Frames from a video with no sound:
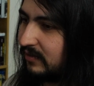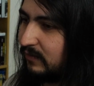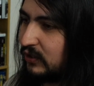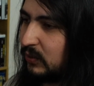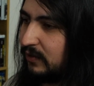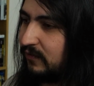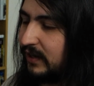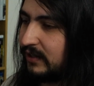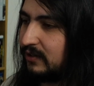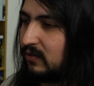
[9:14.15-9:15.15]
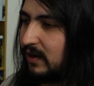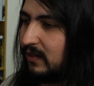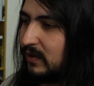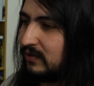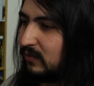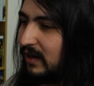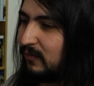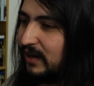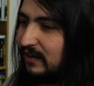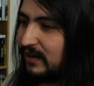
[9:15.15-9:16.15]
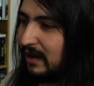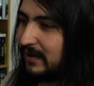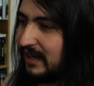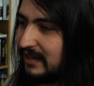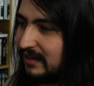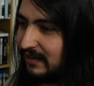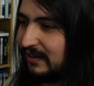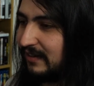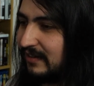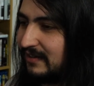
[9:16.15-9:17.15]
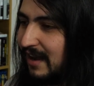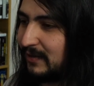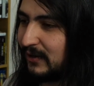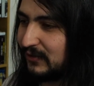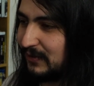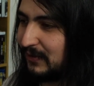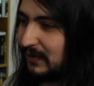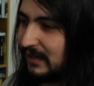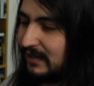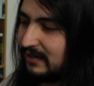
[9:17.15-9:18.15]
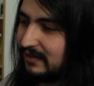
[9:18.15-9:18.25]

Visual effects, All Quiet on the Western. Why even nominate anything? It's Avatar's gonna win.